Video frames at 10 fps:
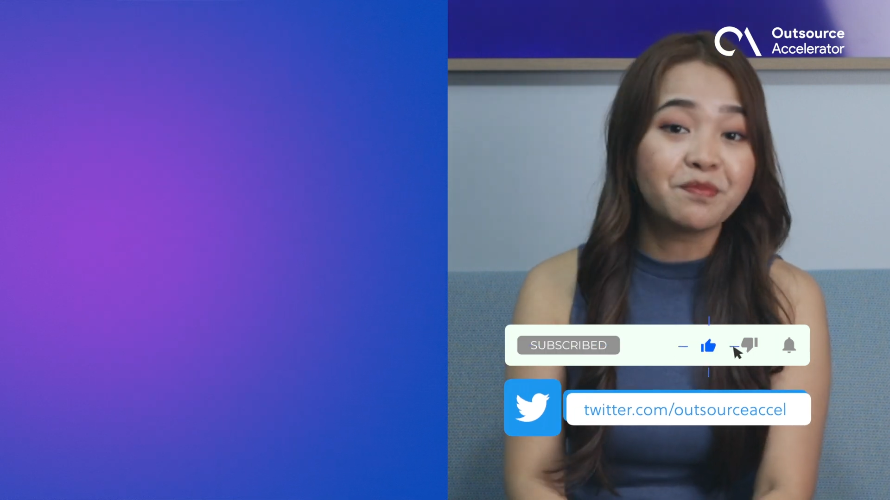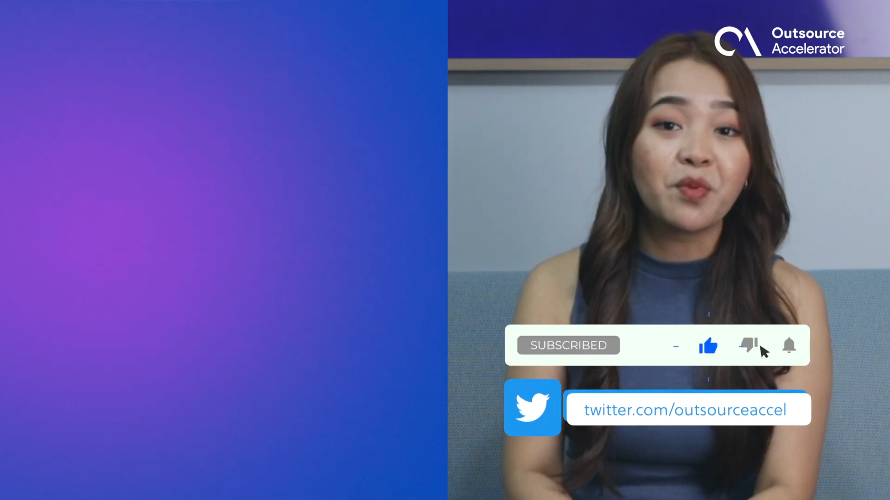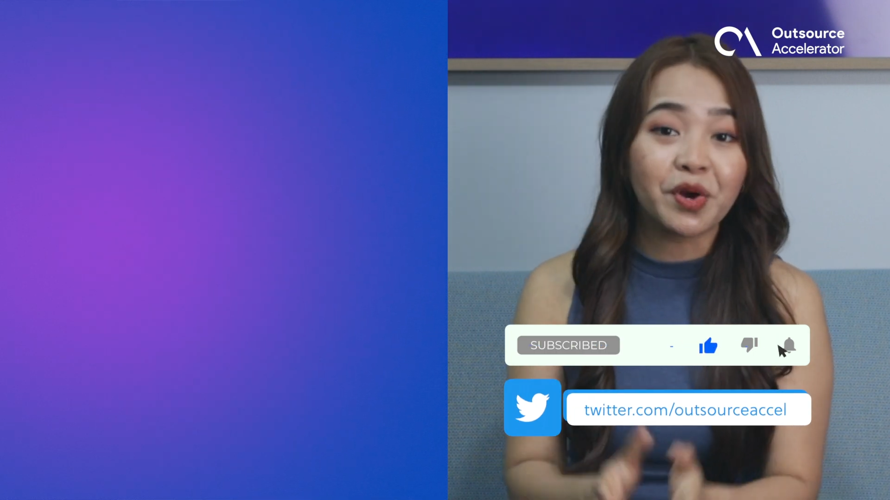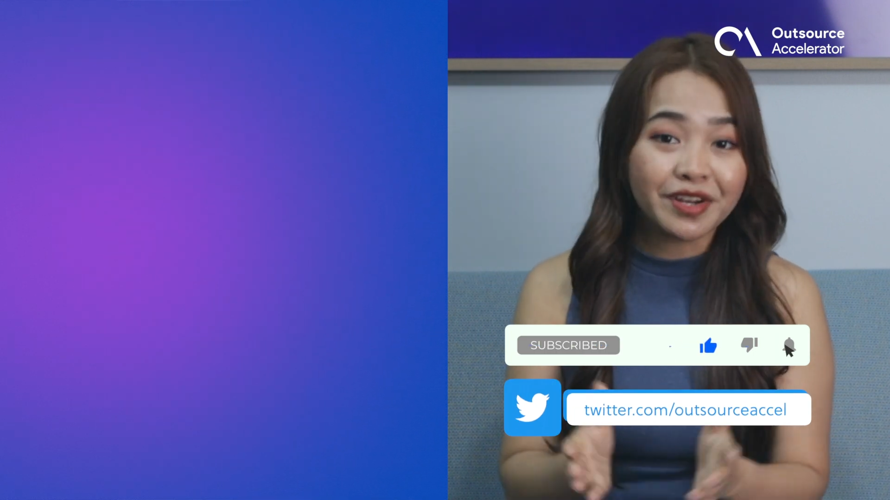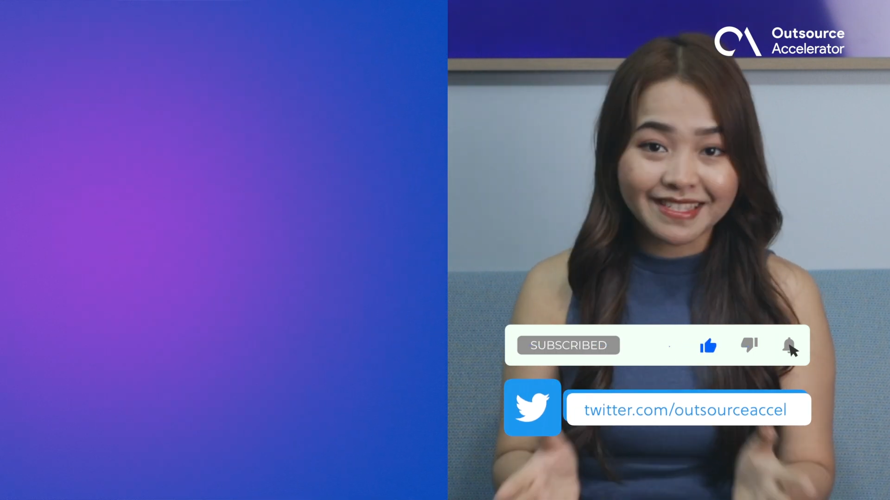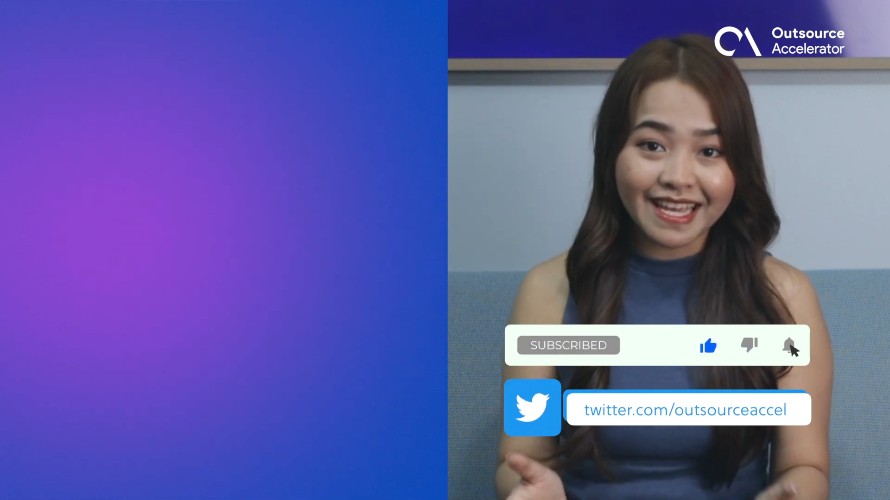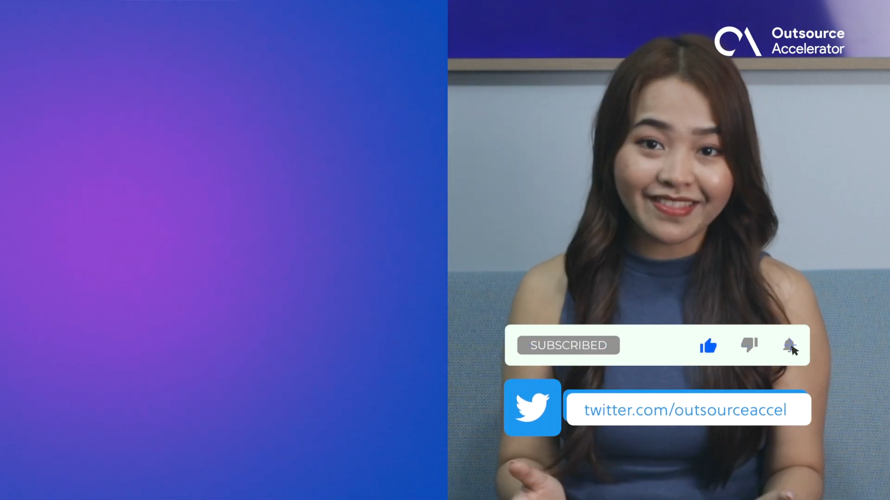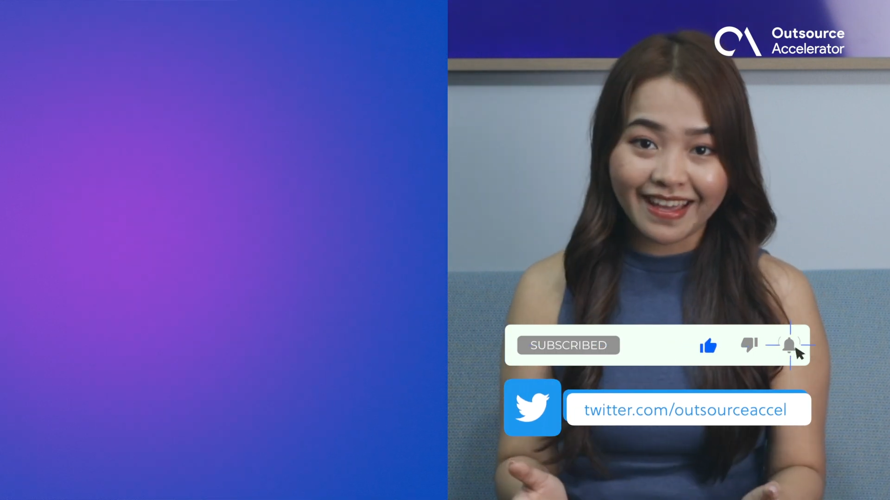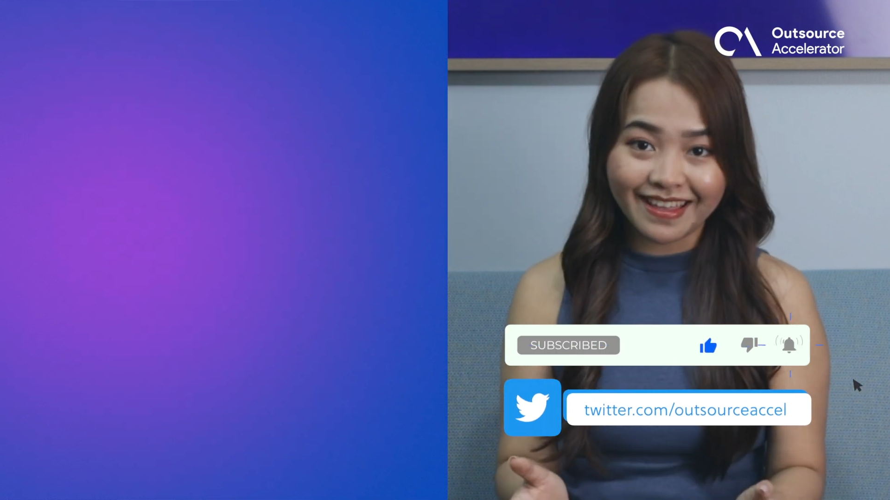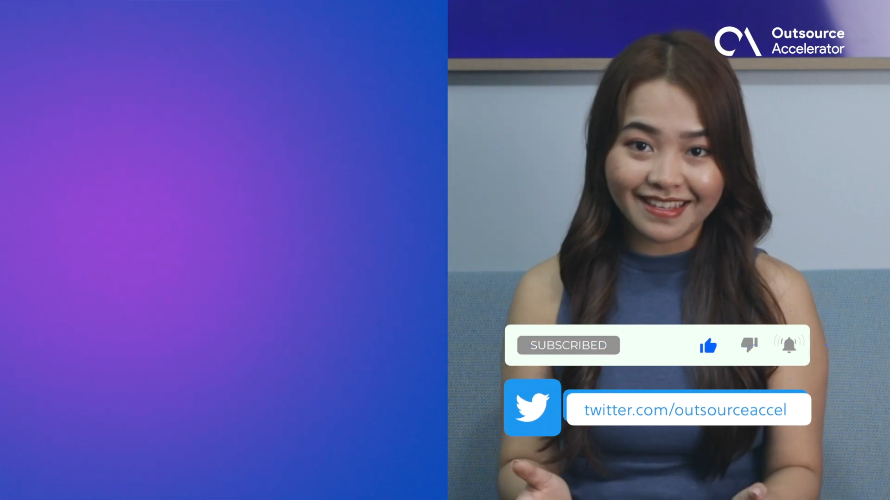more content
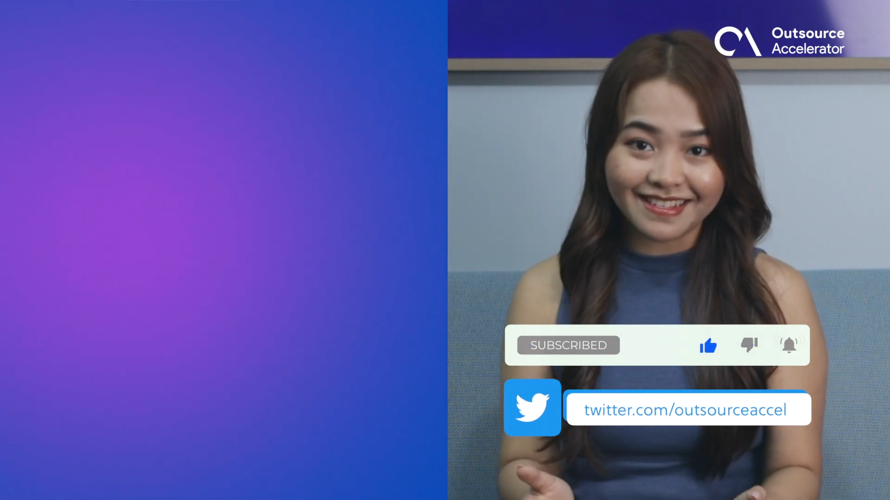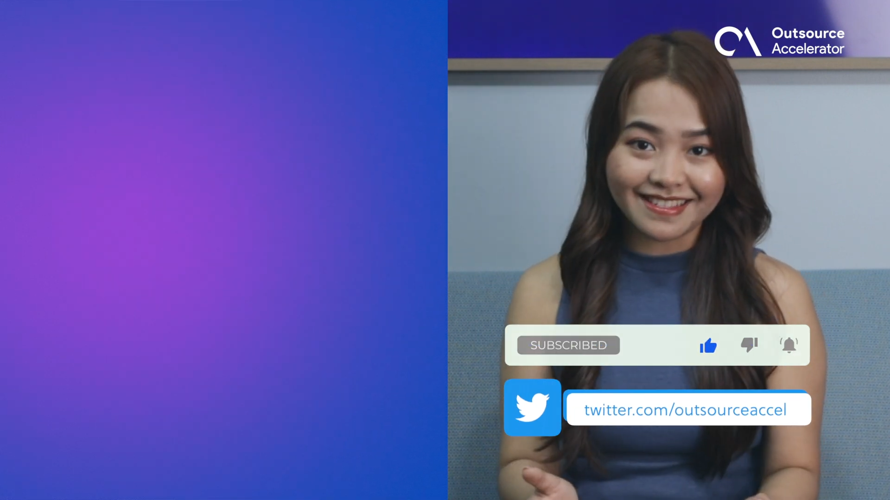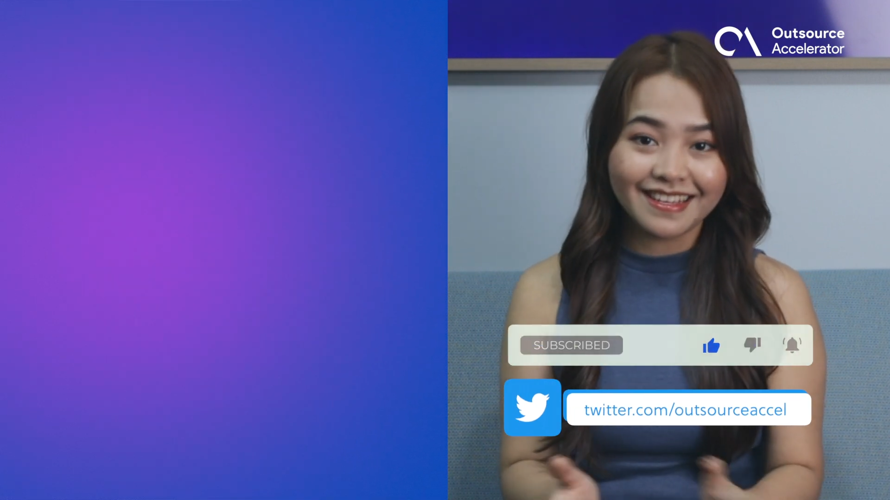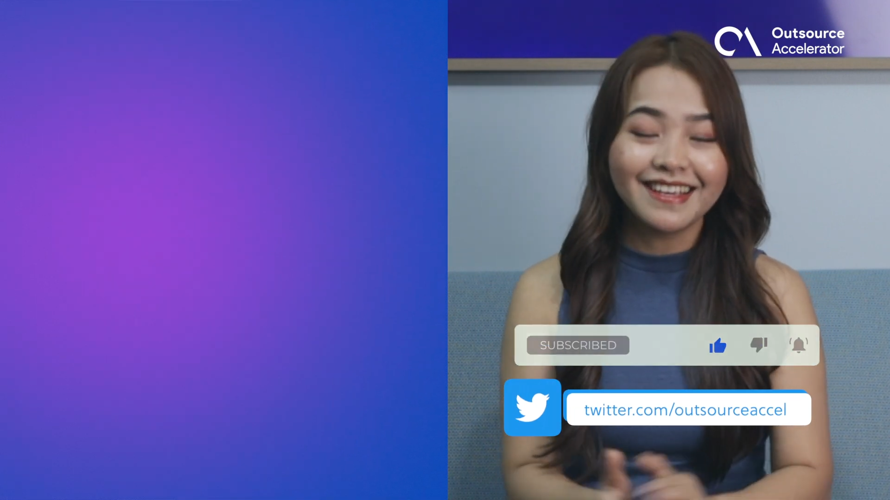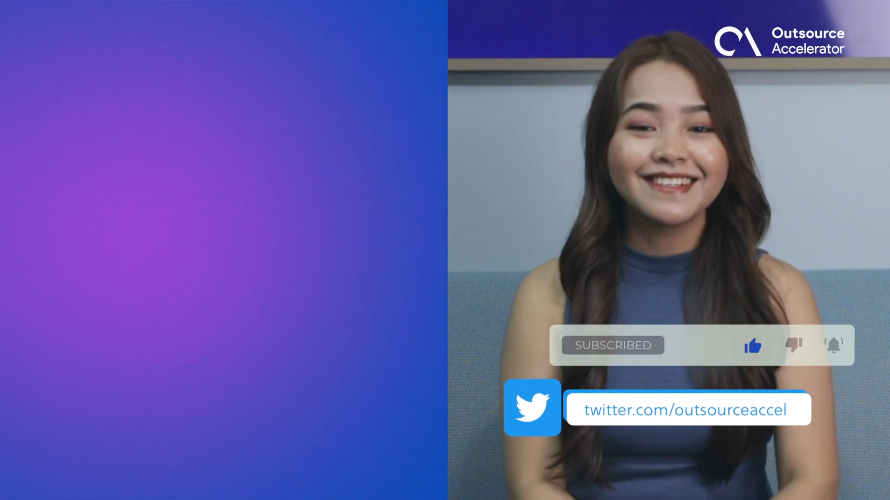like this.